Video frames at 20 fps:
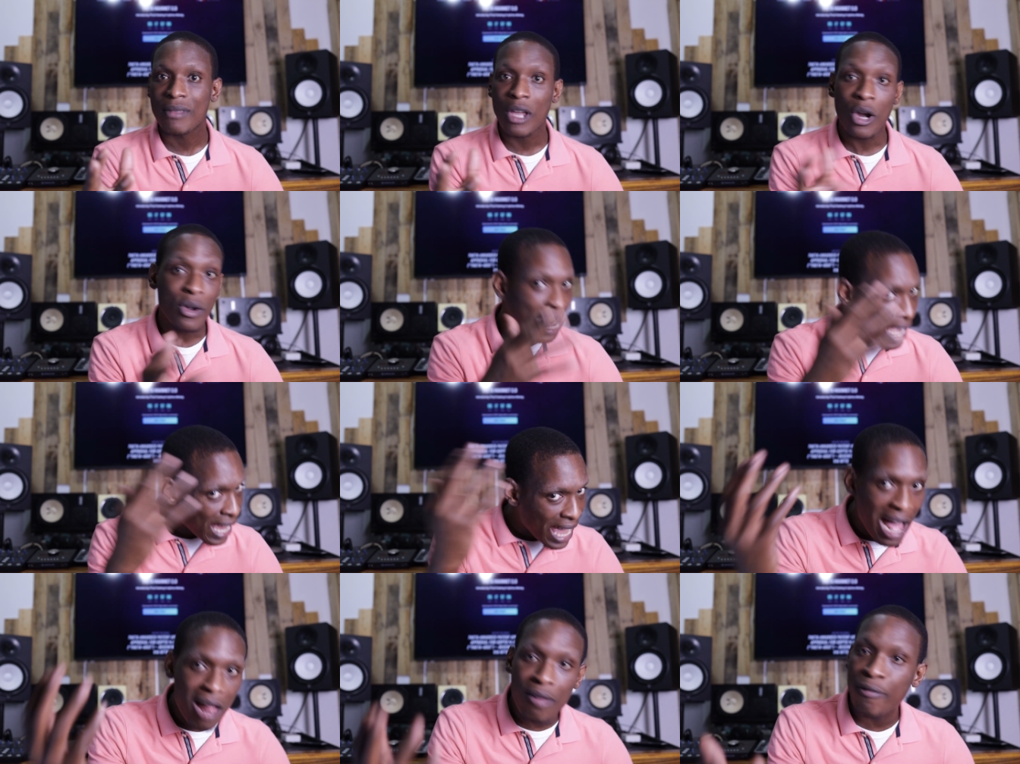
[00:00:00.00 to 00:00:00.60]

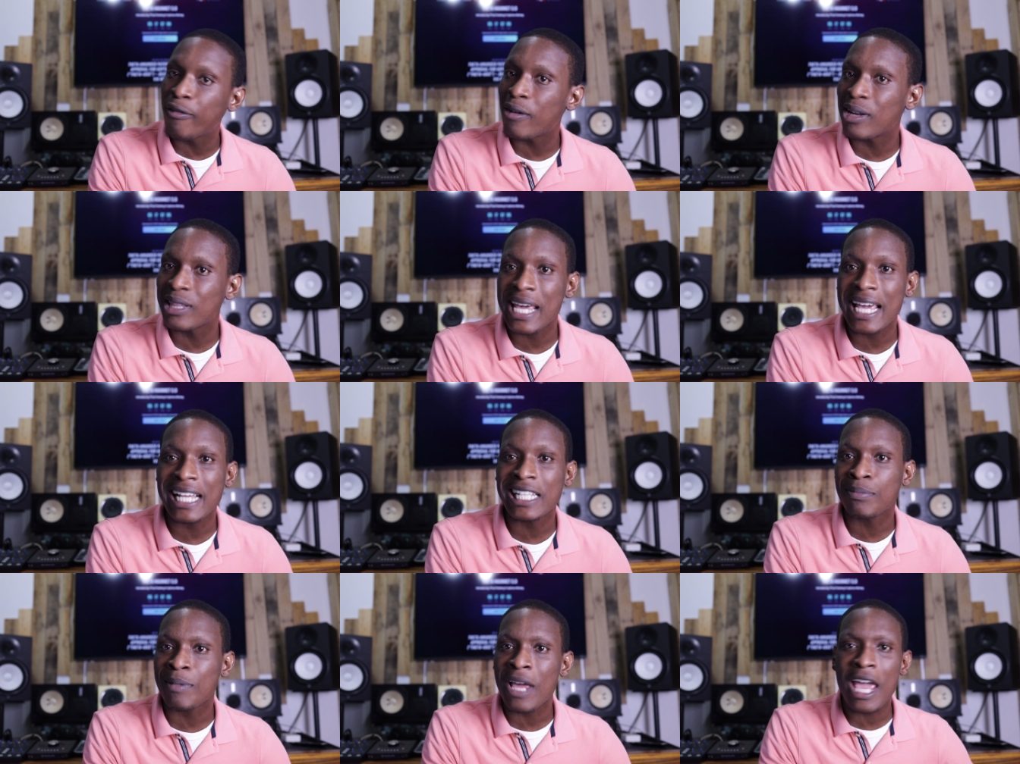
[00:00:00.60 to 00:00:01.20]
Okay, I'll further
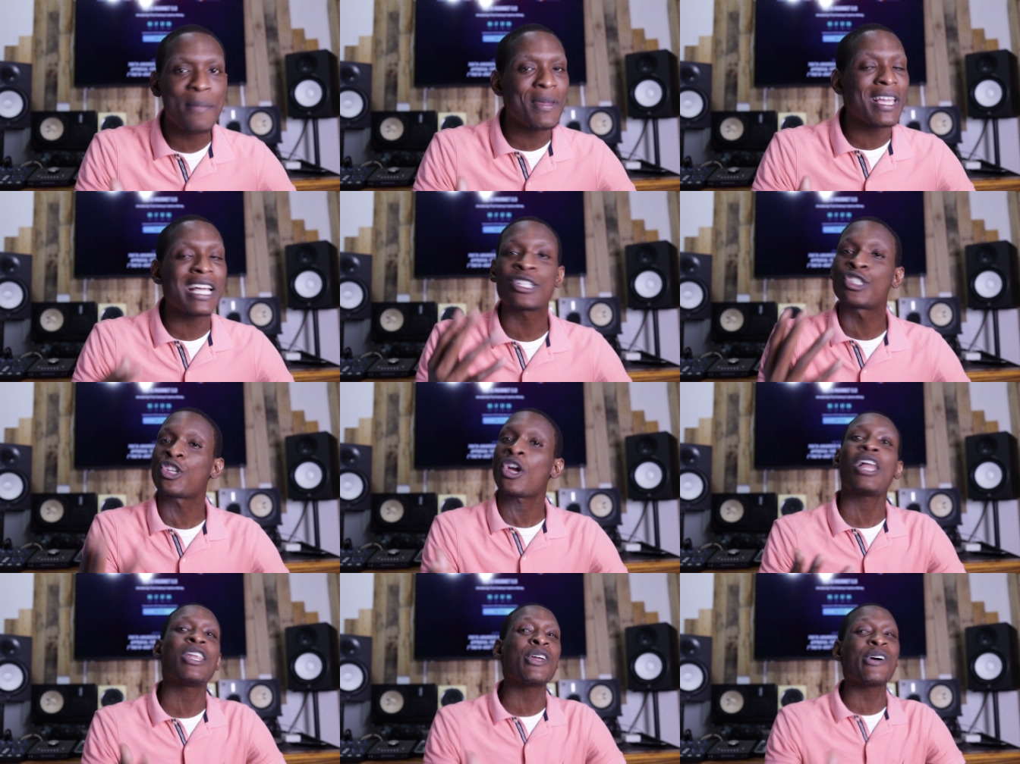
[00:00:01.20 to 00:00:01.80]
explain
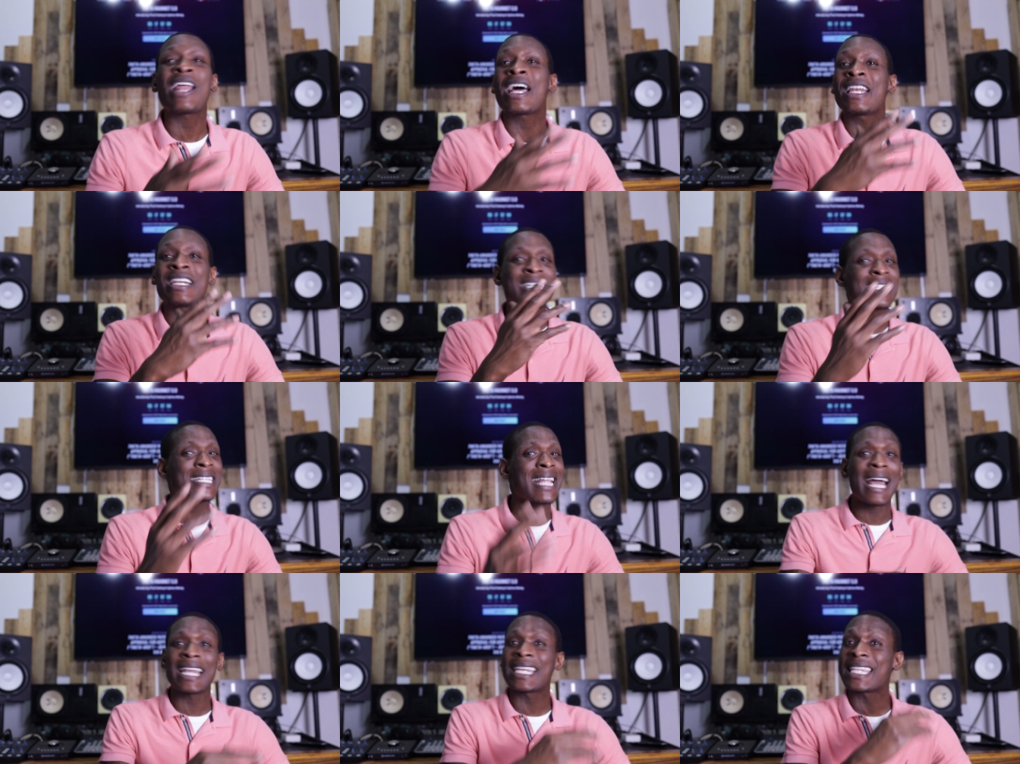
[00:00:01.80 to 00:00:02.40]
because y'all don't
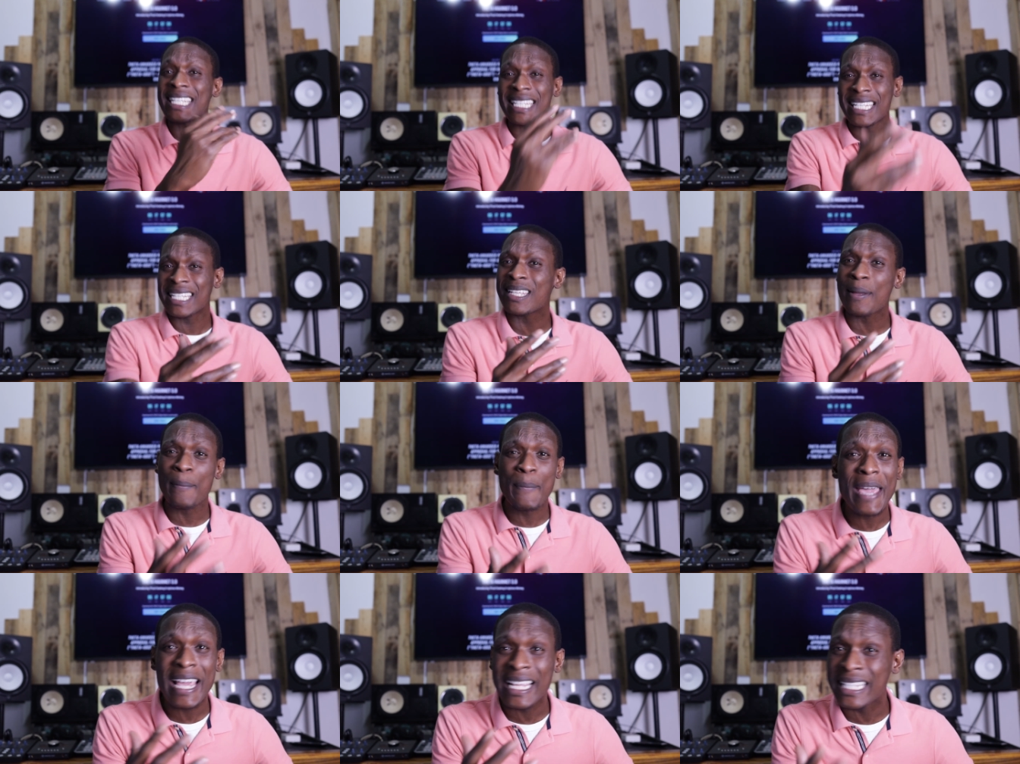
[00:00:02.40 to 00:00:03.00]
understand this is
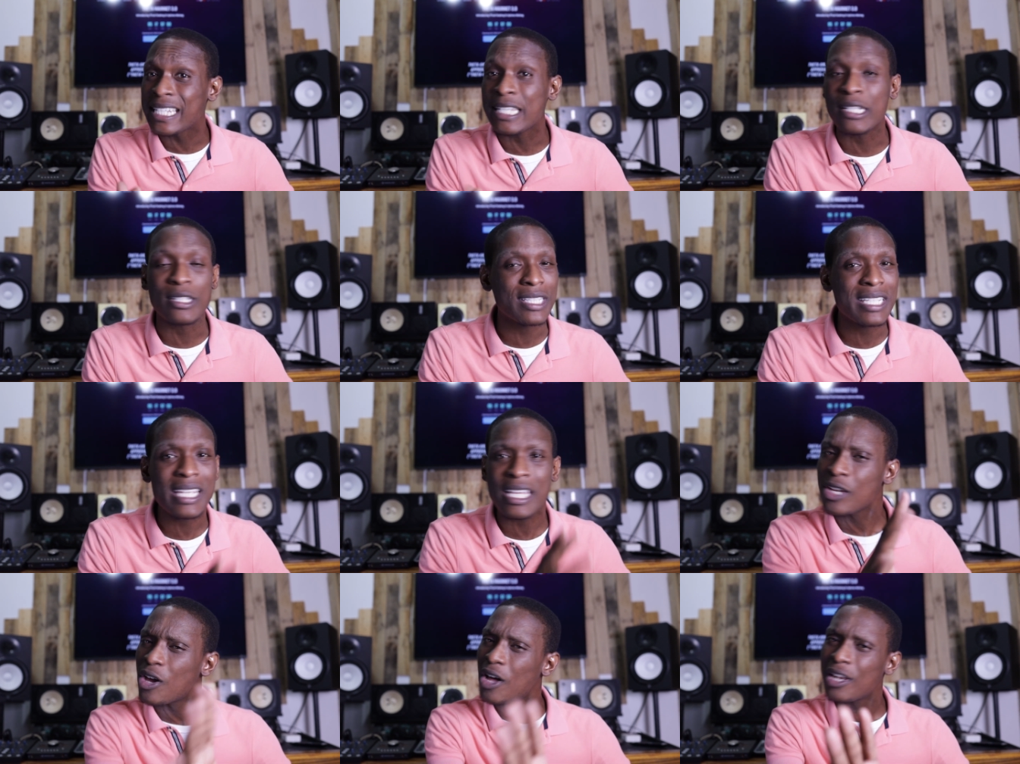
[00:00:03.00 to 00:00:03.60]
a big deal.
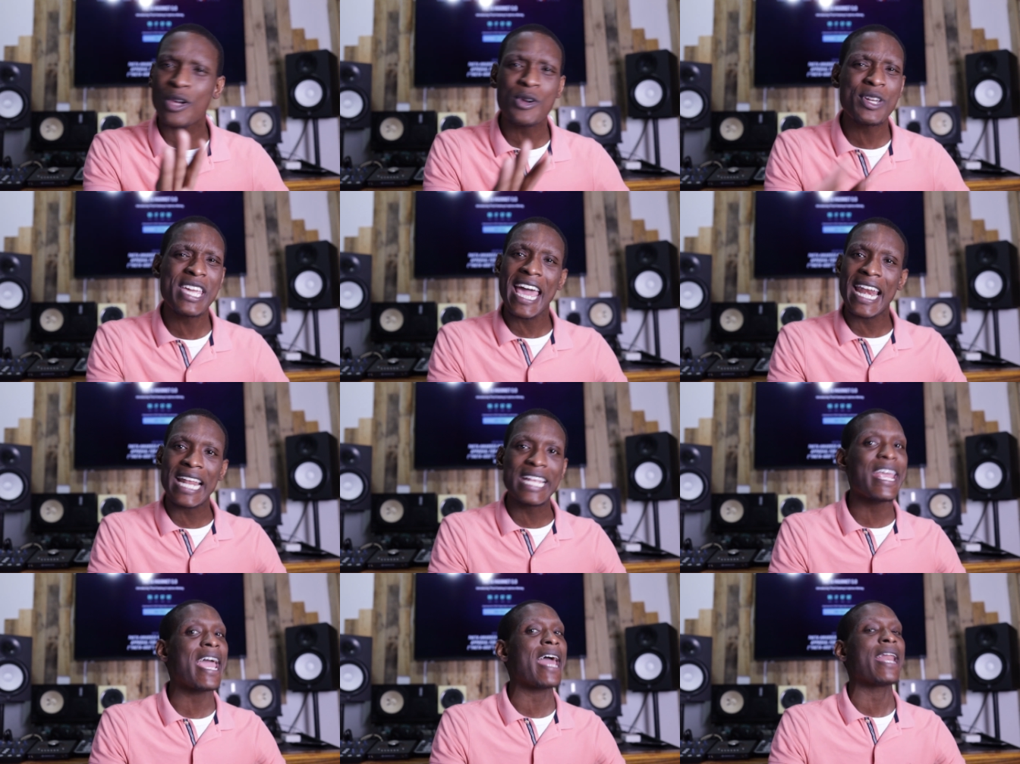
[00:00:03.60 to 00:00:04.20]
See, y'all don't
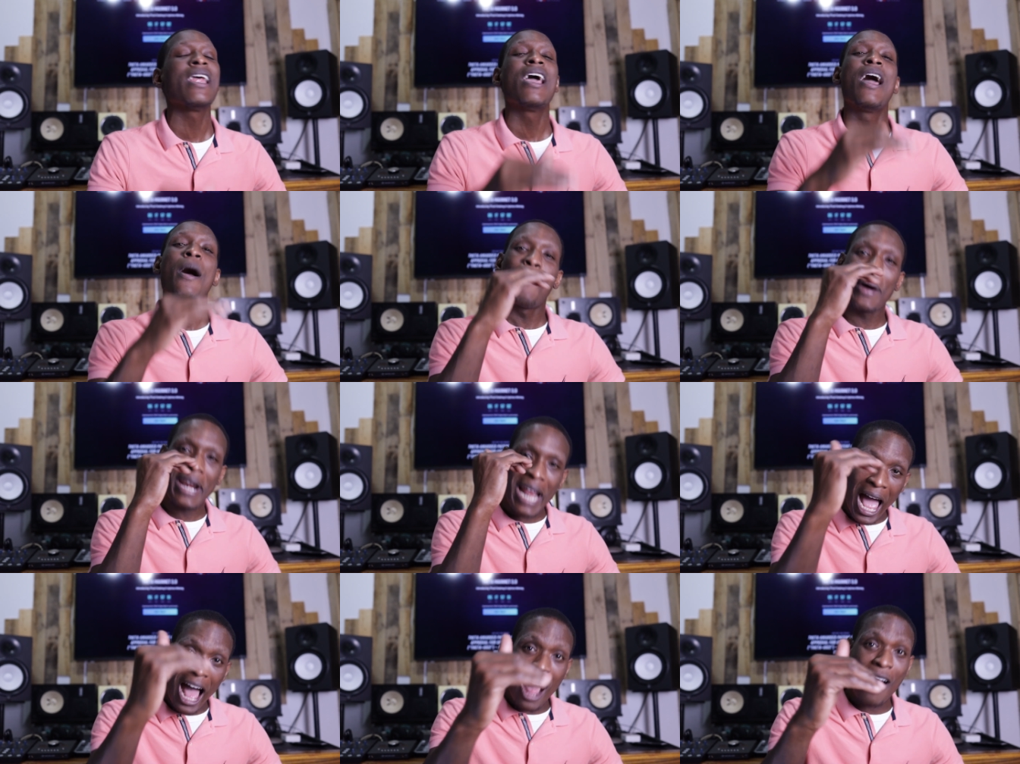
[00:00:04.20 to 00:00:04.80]
get it yet,
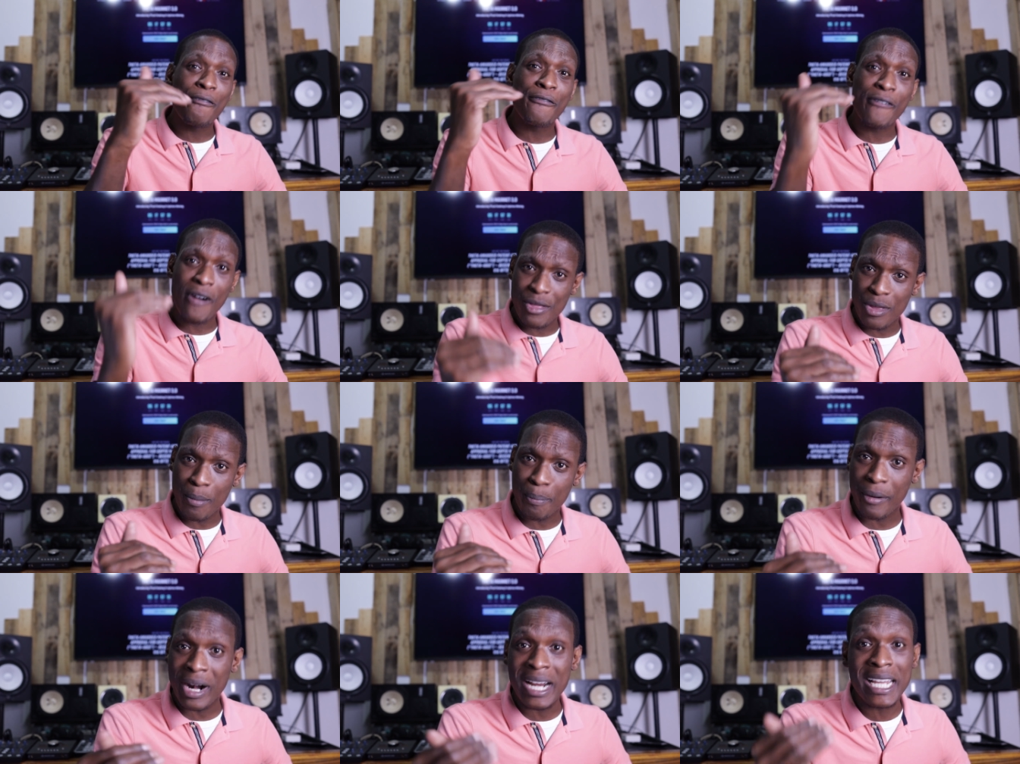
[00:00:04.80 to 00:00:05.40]
but I'll
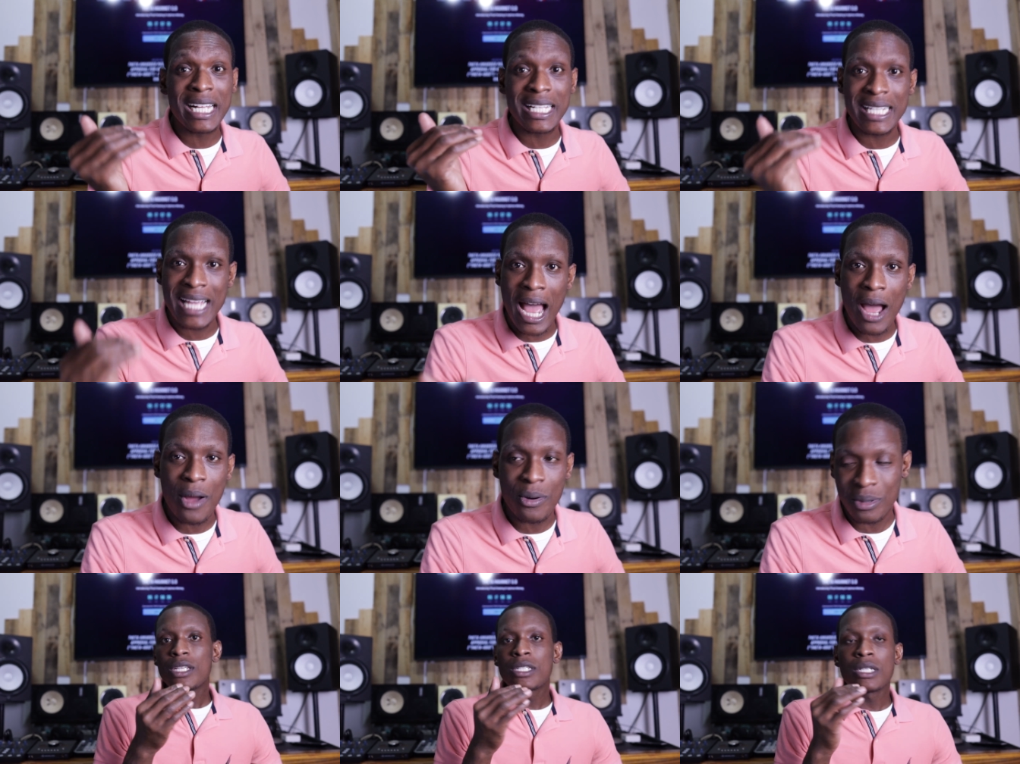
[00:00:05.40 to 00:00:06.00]
further break it
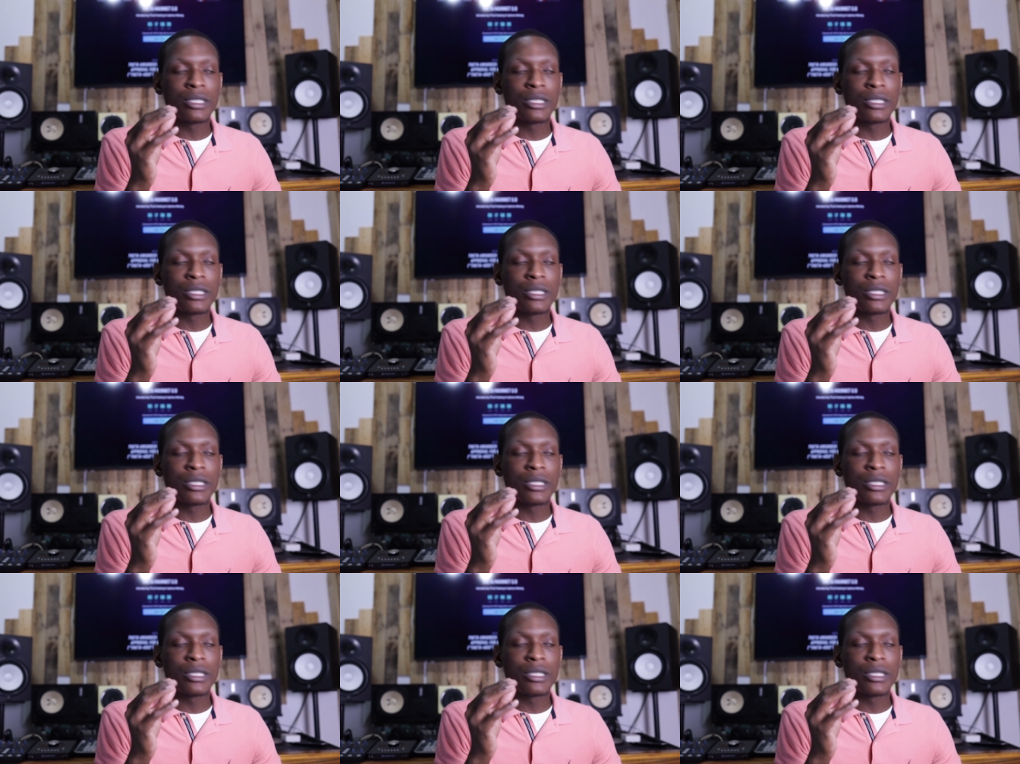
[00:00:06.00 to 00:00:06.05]
down.